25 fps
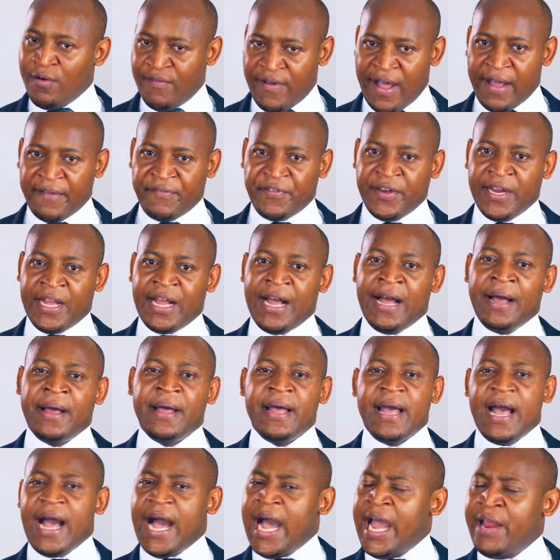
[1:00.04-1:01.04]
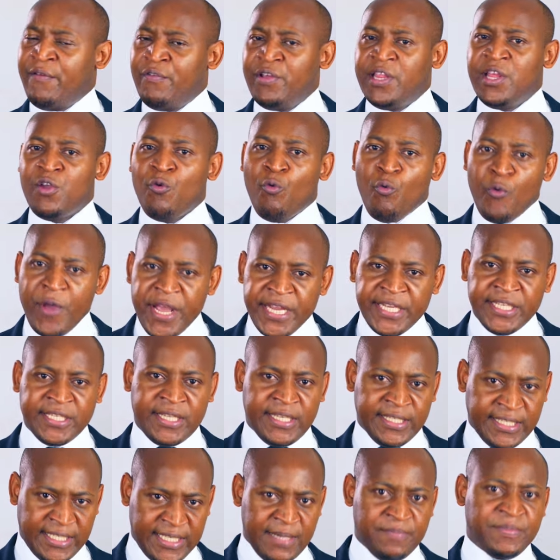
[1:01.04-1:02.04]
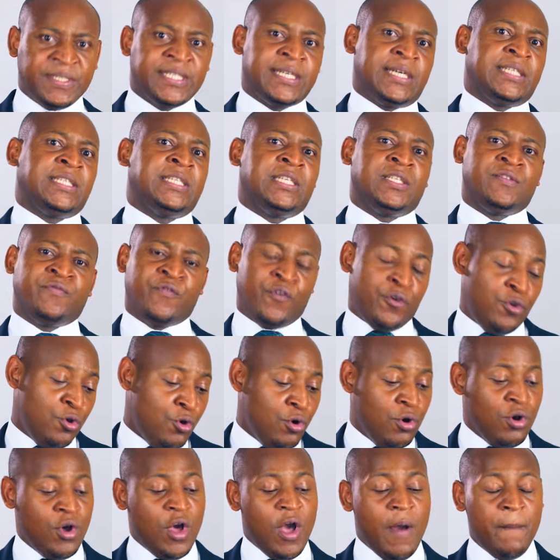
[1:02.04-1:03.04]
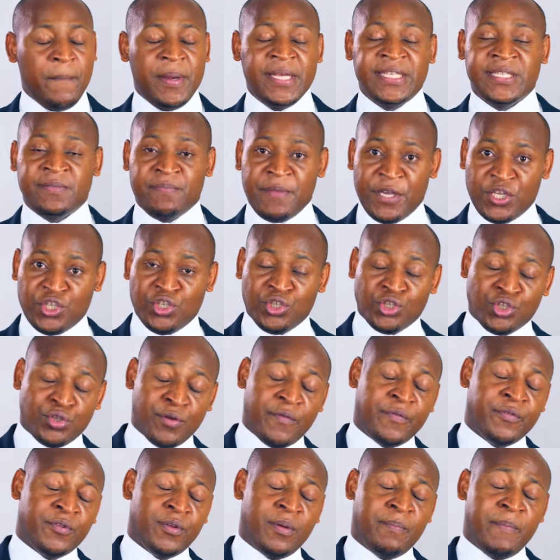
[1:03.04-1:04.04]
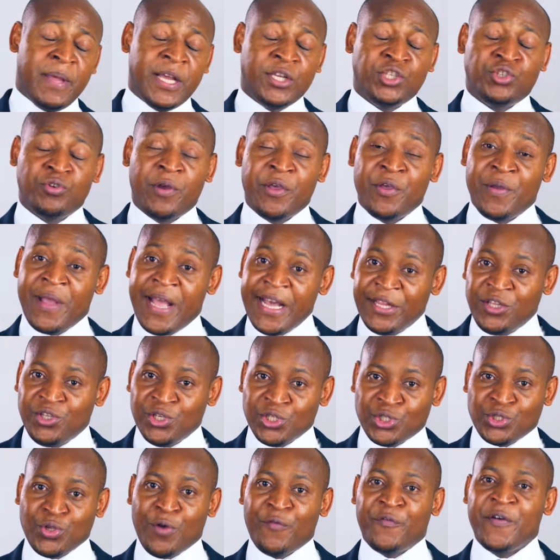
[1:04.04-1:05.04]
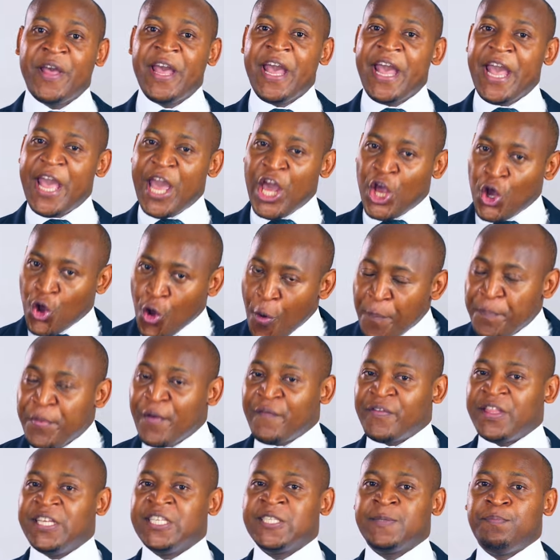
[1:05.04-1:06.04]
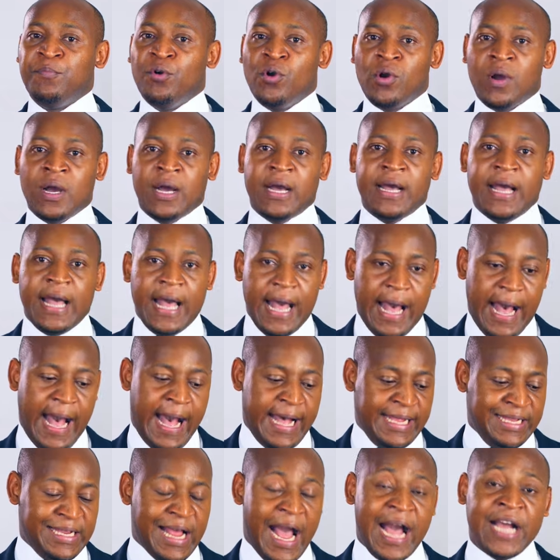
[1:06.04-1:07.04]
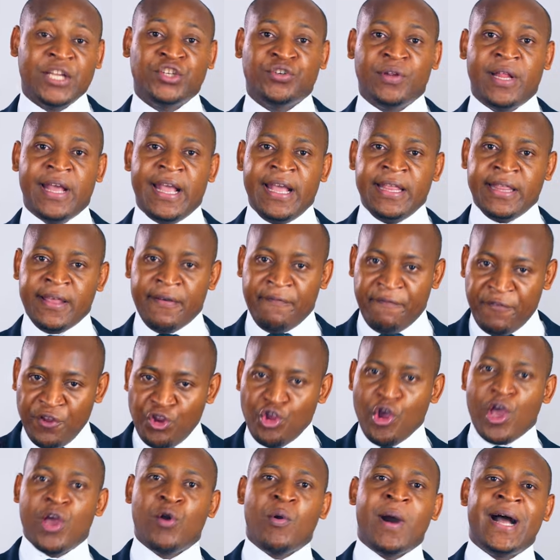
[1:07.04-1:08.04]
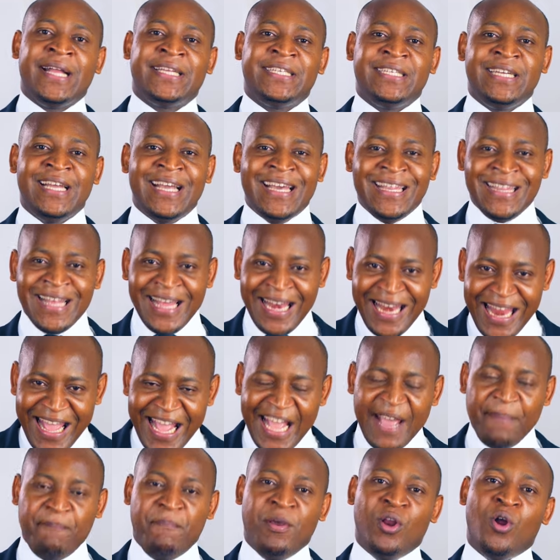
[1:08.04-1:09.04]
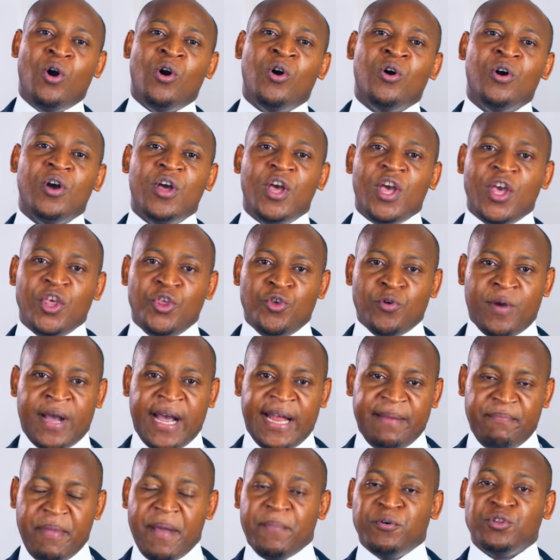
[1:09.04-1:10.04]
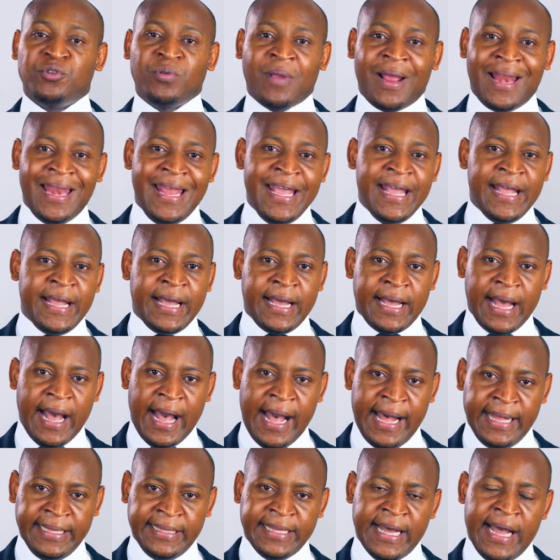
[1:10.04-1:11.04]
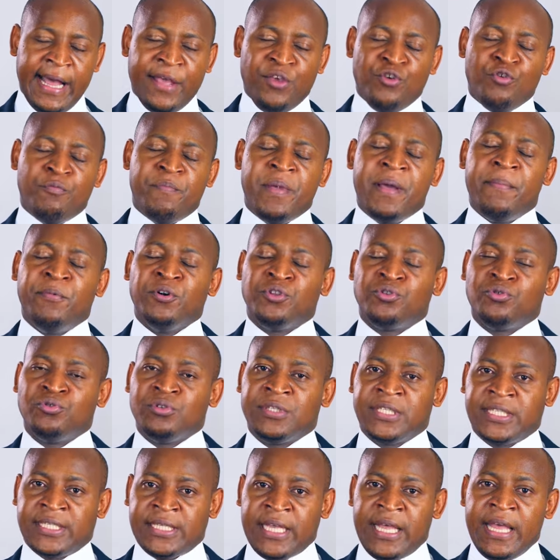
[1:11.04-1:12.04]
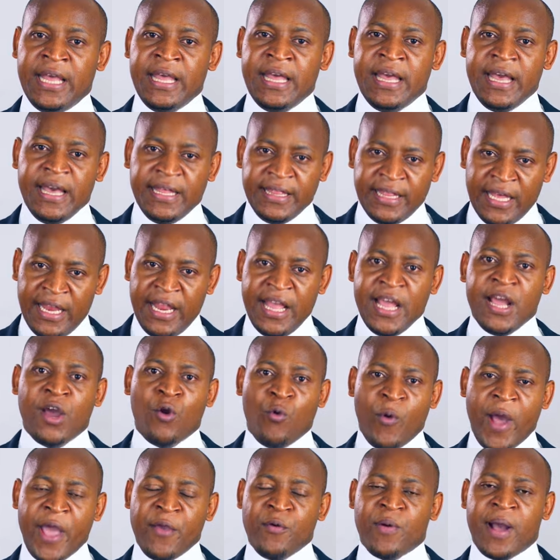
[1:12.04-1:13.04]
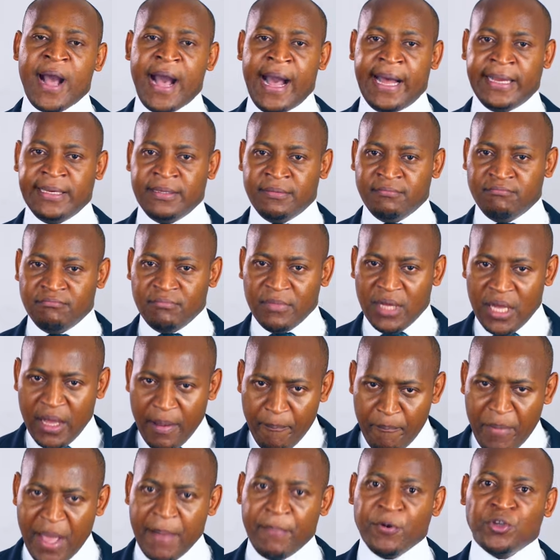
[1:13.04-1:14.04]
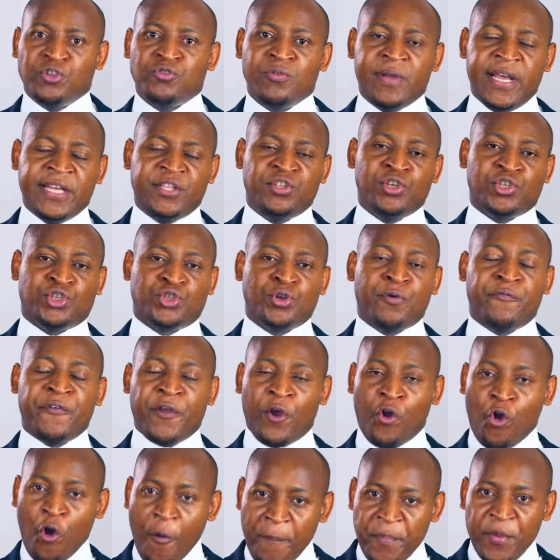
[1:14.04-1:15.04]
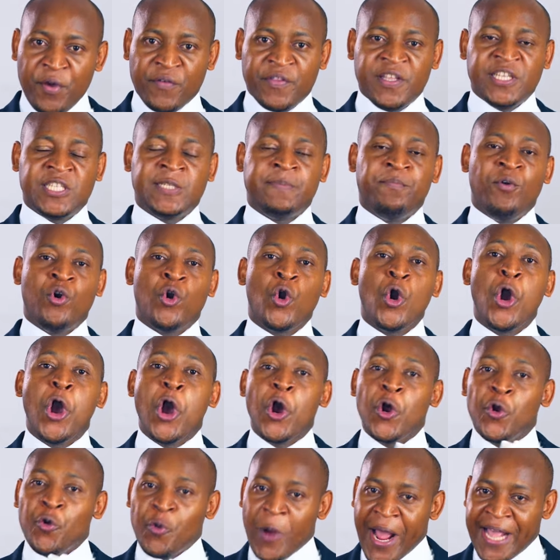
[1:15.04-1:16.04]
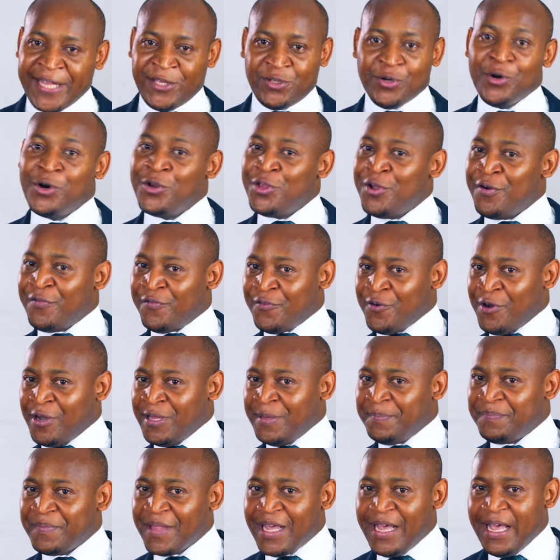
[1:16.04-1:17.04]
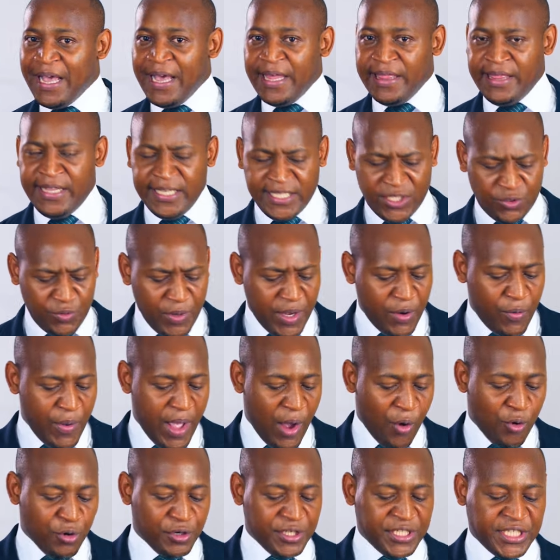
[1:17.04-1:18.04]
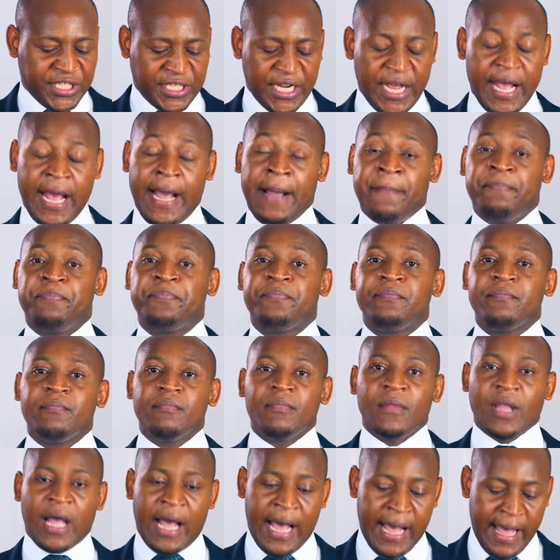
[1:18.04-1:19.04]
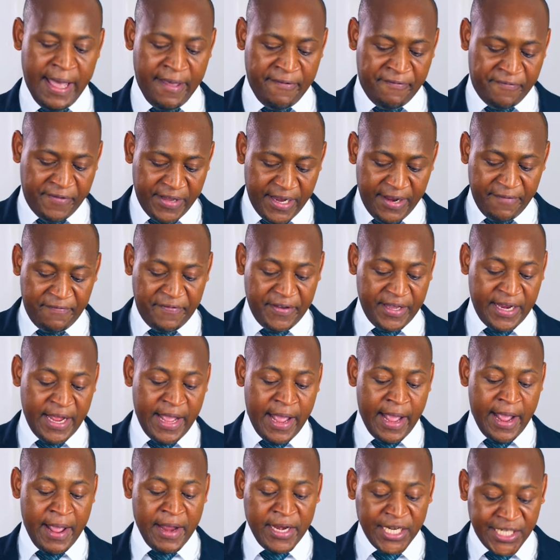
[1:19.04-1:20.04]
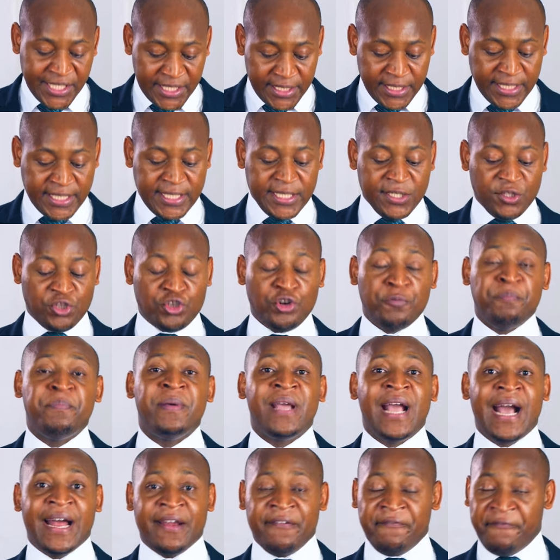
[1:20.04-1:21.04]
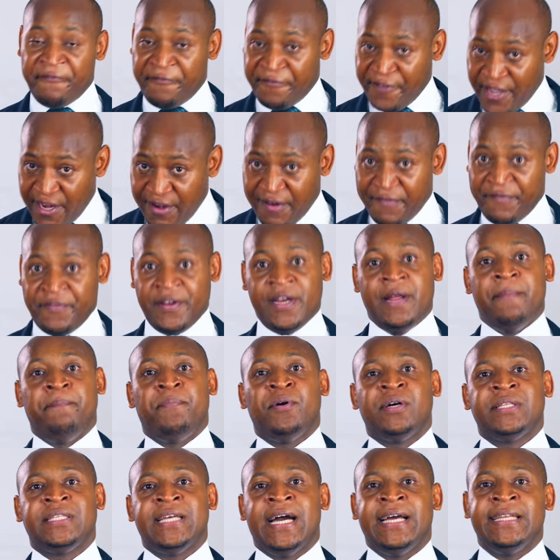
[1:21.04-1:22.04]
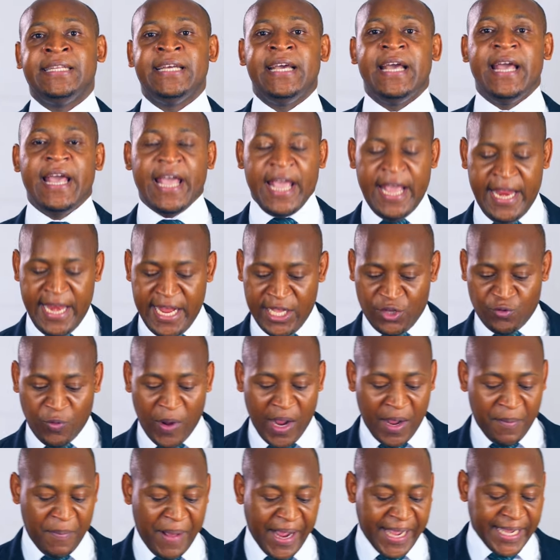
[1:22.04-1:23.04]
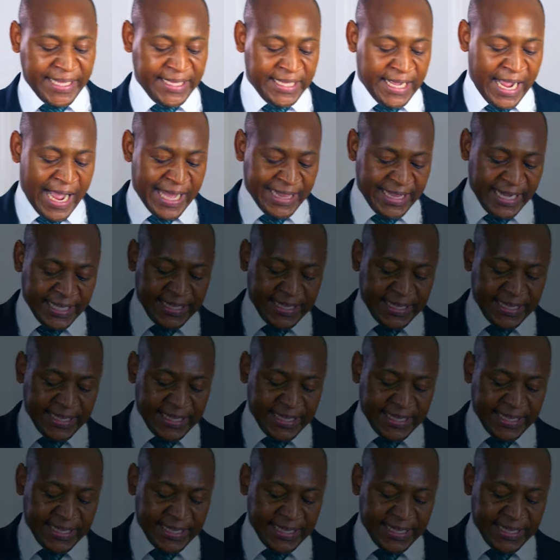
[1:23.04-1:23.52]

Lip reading: of Africa. I really wish the same success for you. Please make sure you get yourself a copy of this book. And actually, in the video you're watching, in the link below, you can be able to click and you'll be able to see the link where you can be able to get yourself a copy of this book right on your phone. This week, we are going to share a very, very interesting topic and very, very important in network marketing, and